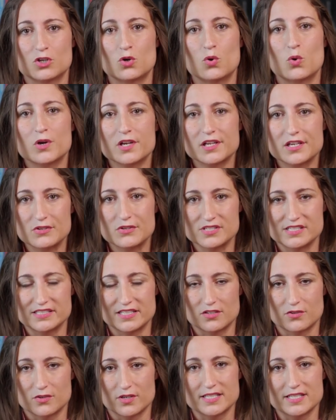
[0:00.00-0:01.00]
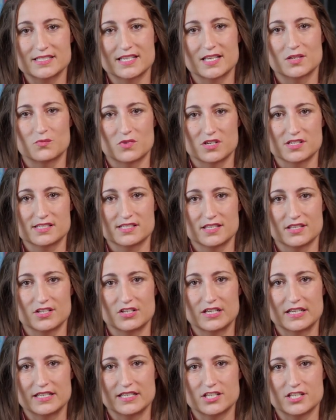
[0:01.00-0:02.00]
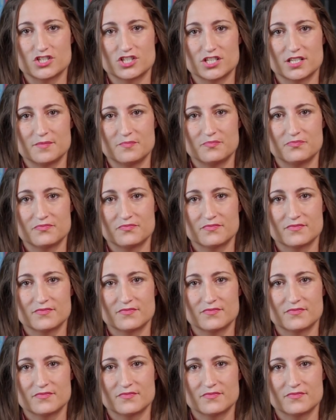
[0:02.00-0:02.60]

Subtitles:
corticosteroids can worsen their condition.